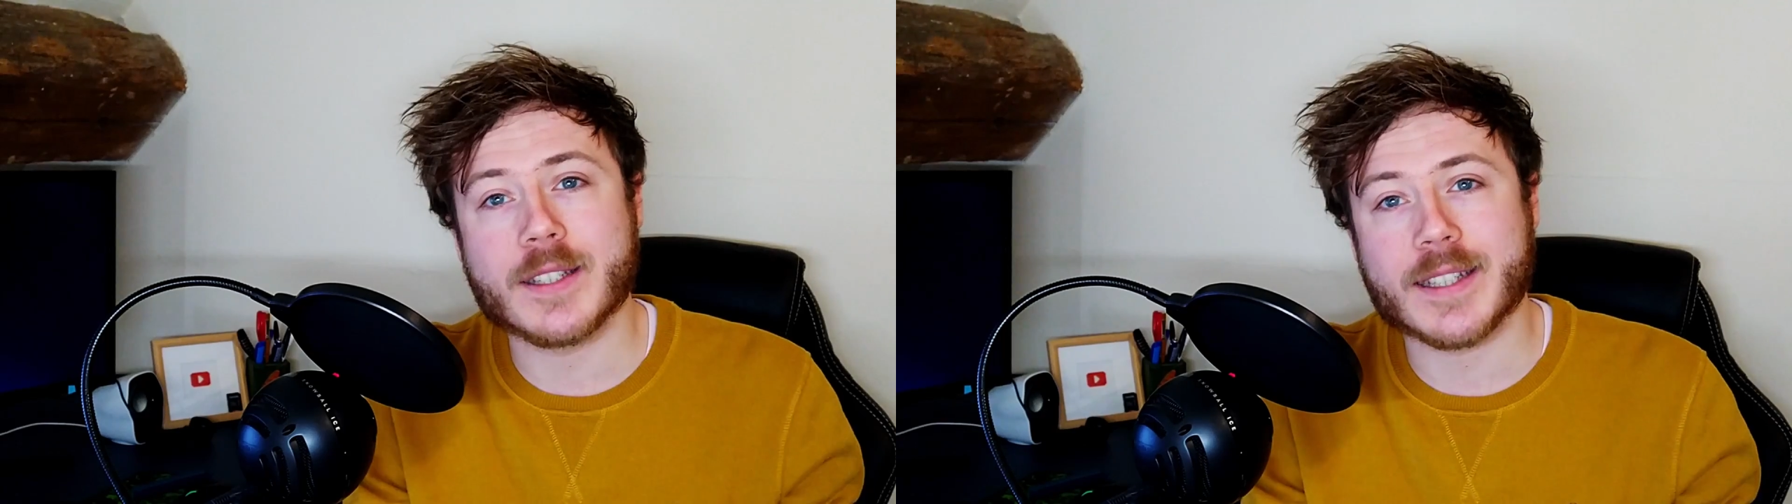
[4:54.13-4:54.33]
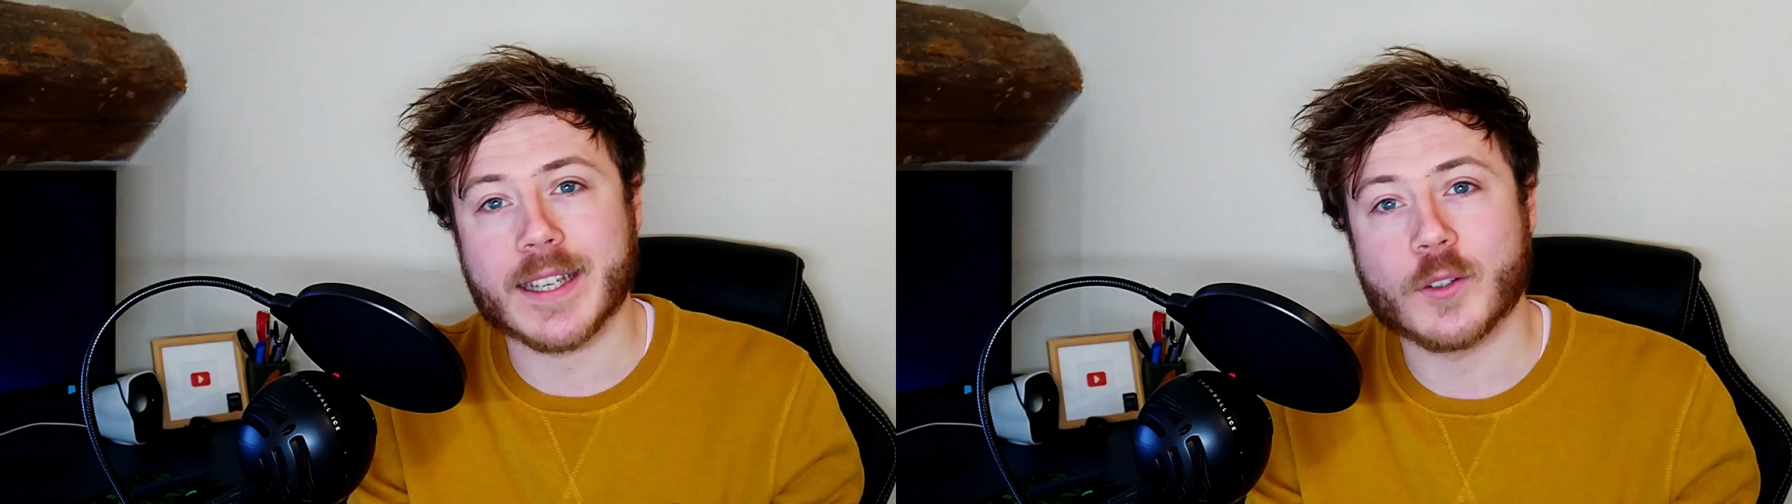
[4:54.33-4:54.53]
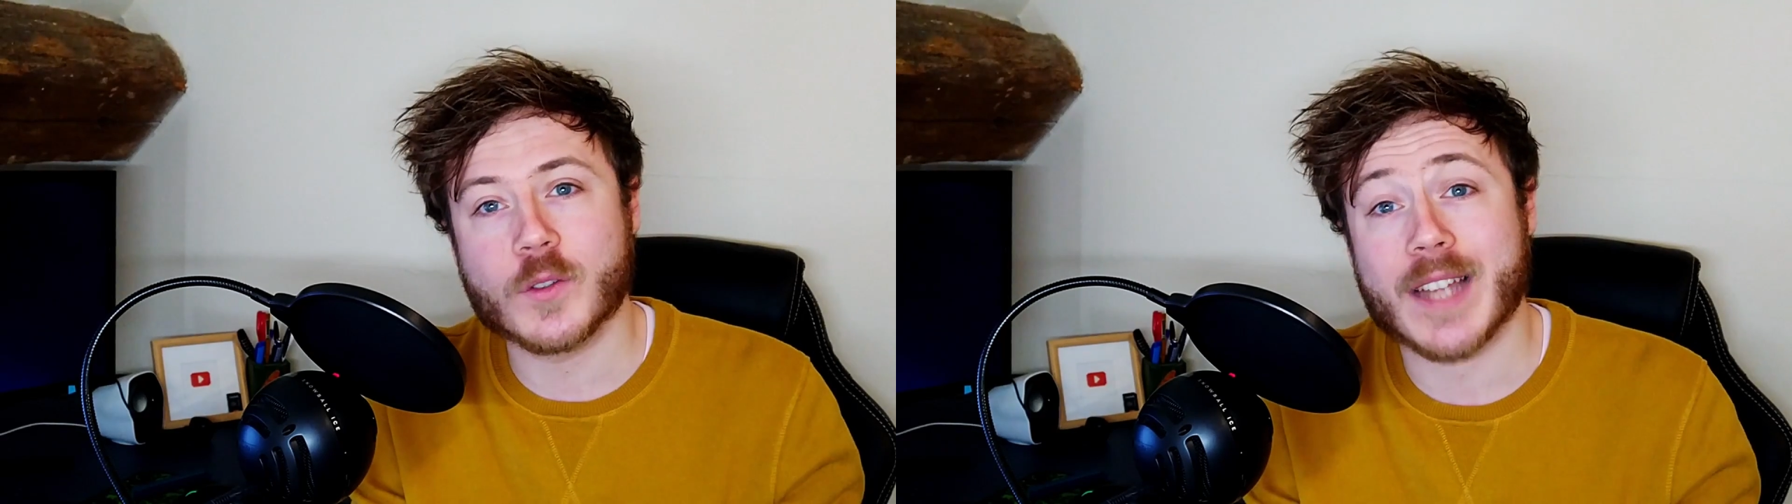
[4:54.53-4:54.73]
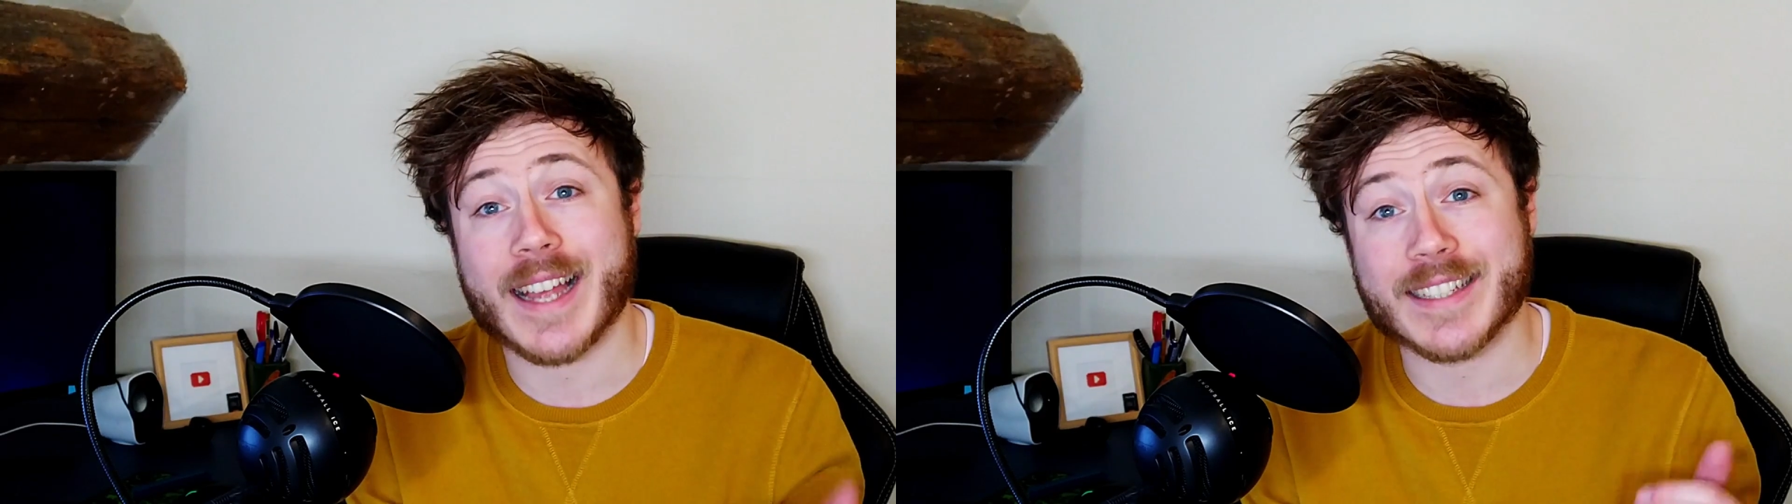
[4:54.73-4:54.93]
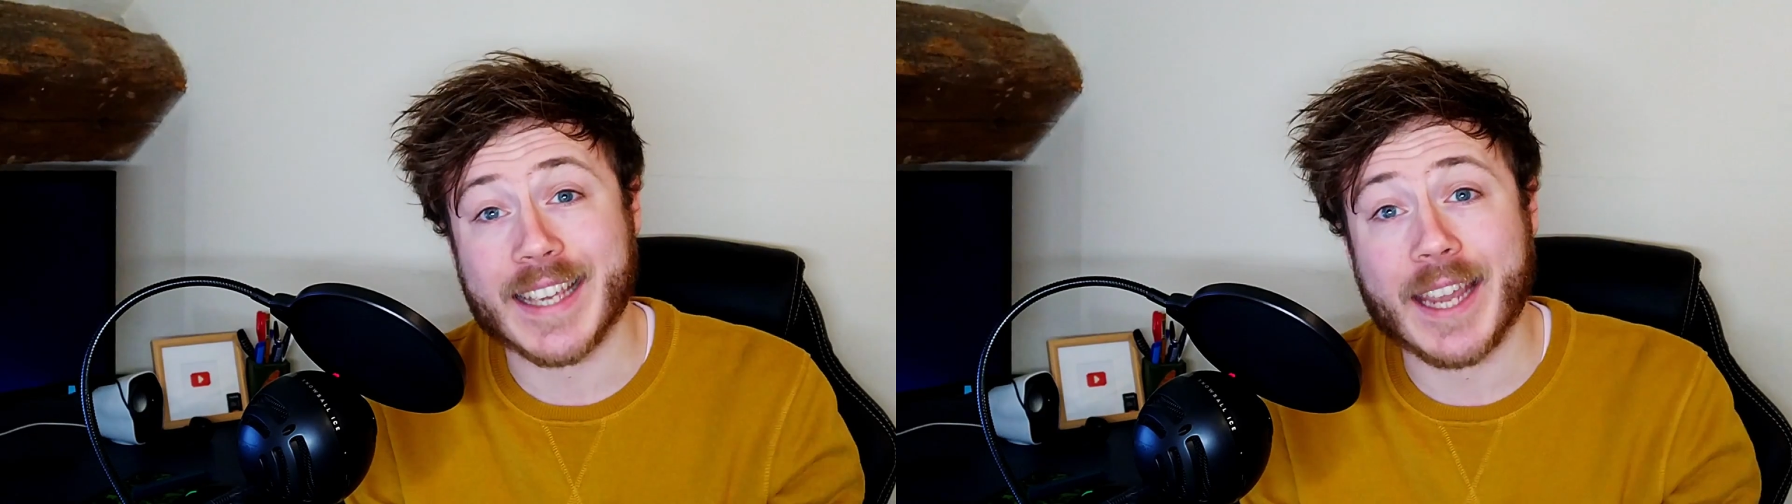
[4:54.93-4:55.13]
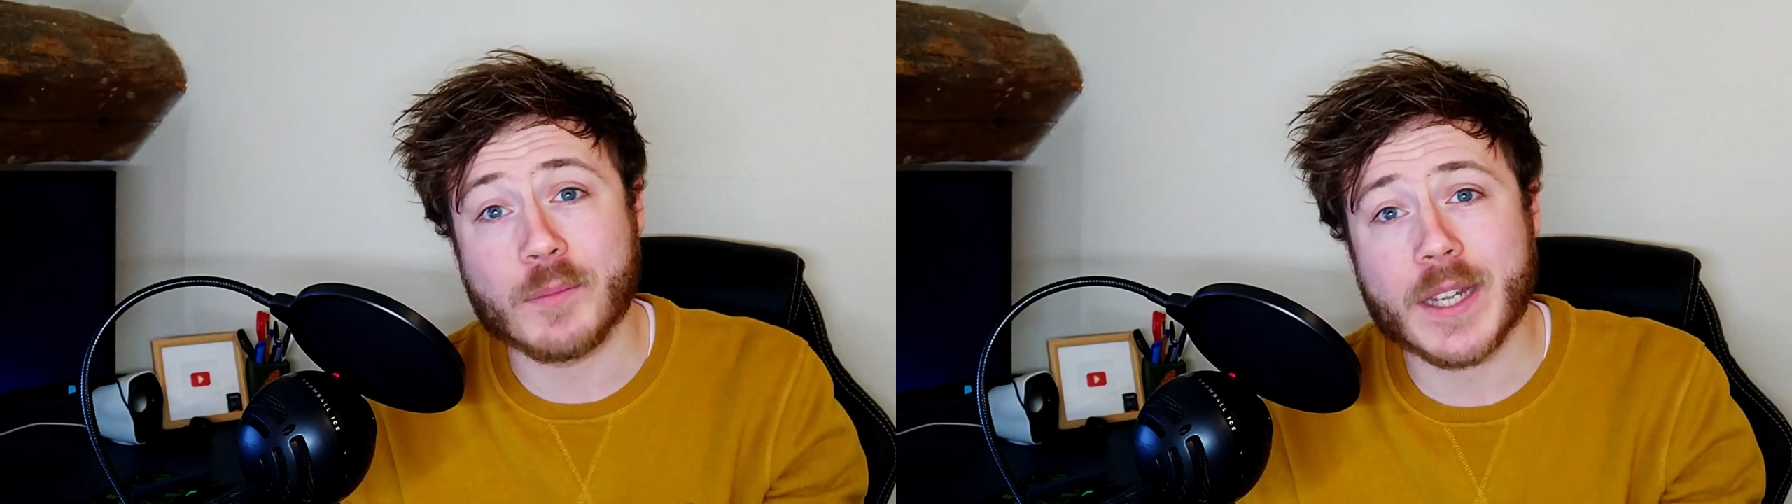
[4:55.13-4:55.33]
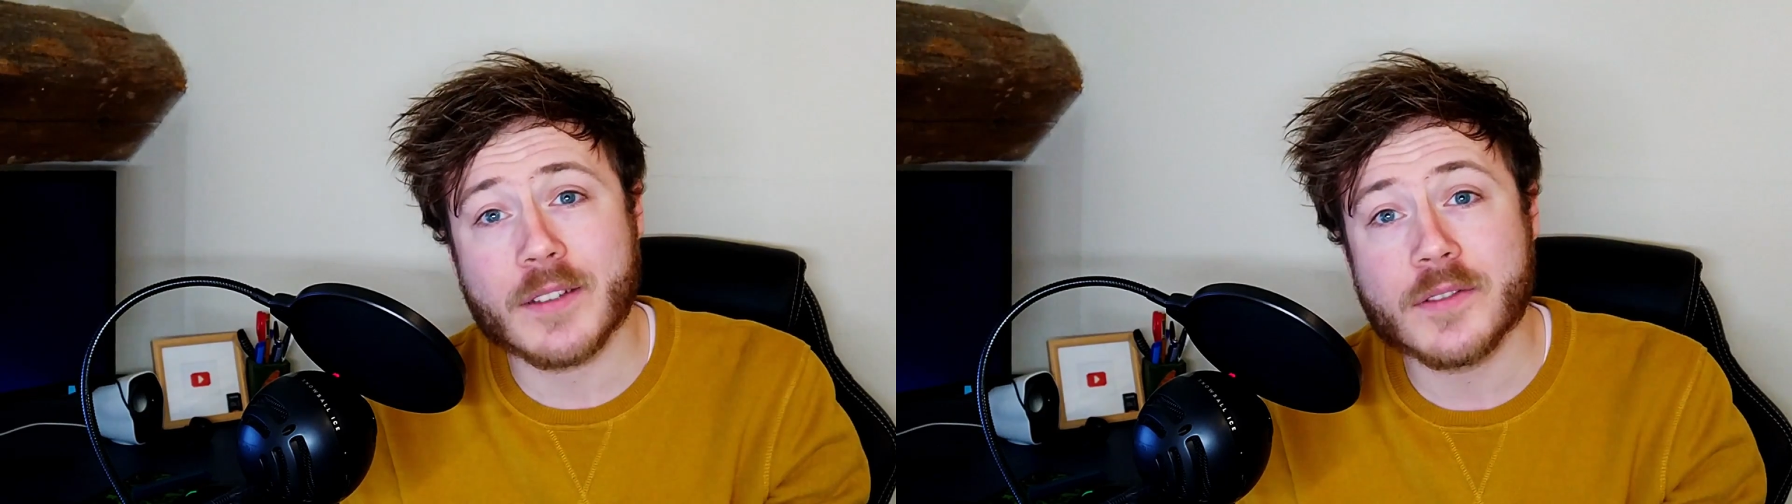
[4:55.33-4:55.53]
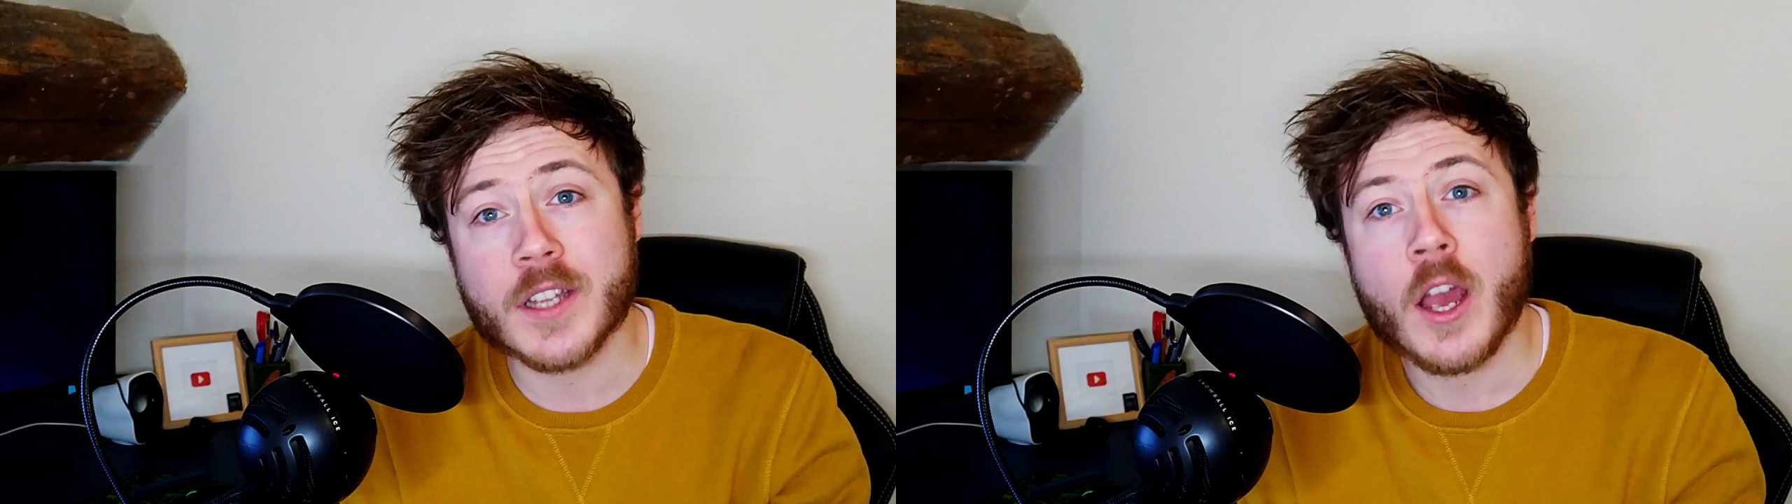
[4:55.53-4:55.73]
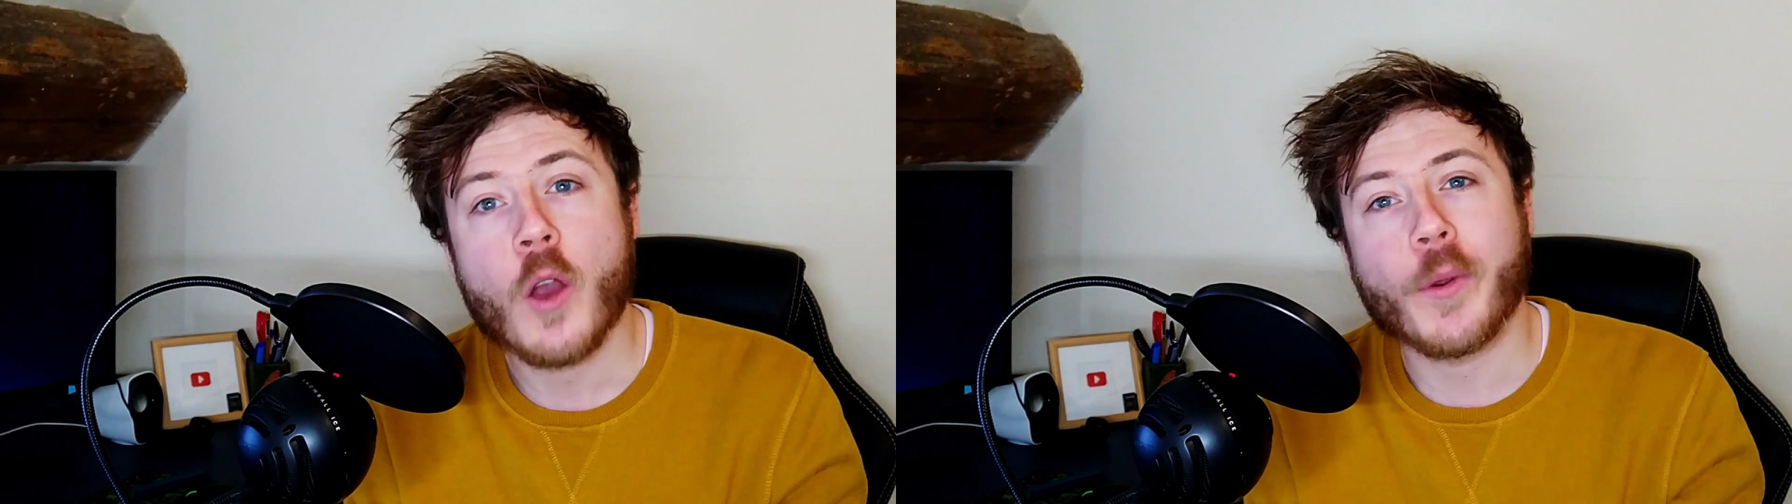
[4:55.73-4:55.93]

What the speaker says: skills as game devs,